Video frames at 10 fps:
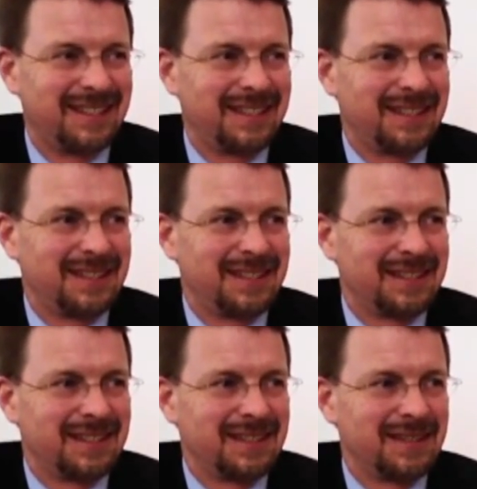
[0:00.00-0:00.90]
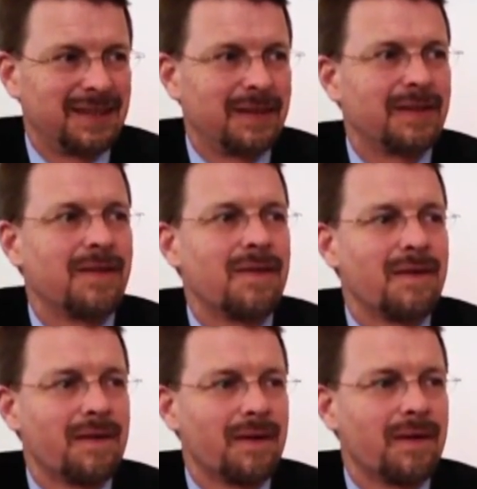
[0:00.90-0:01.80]

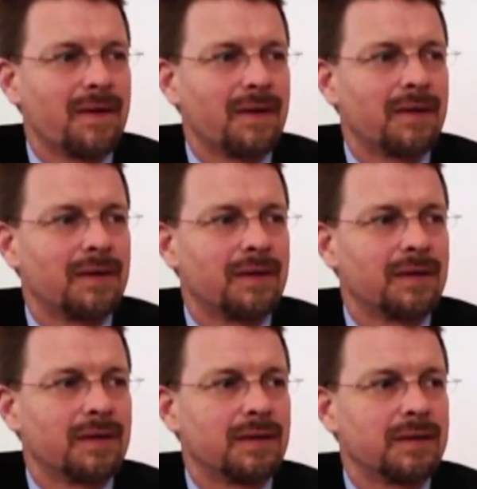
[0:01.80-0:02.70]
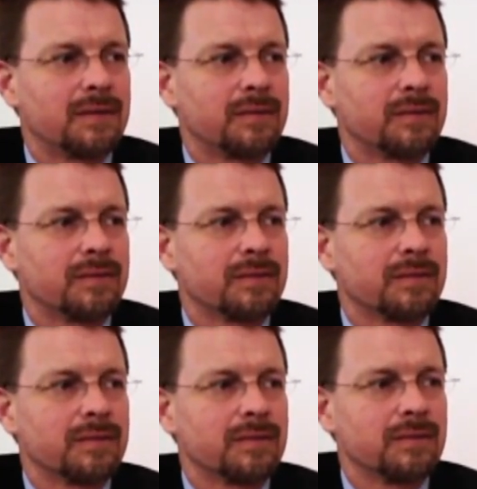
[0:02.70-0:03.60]

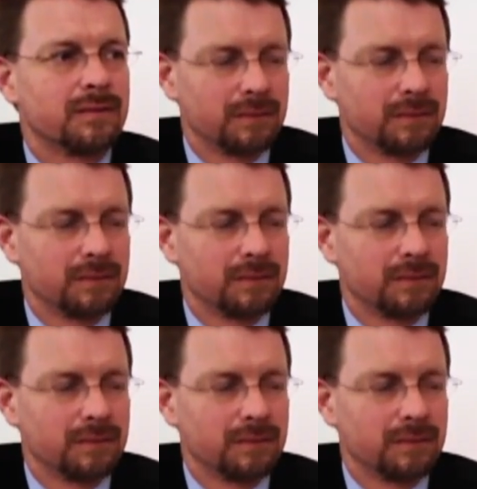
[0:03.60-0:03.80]
The person shown says nothing.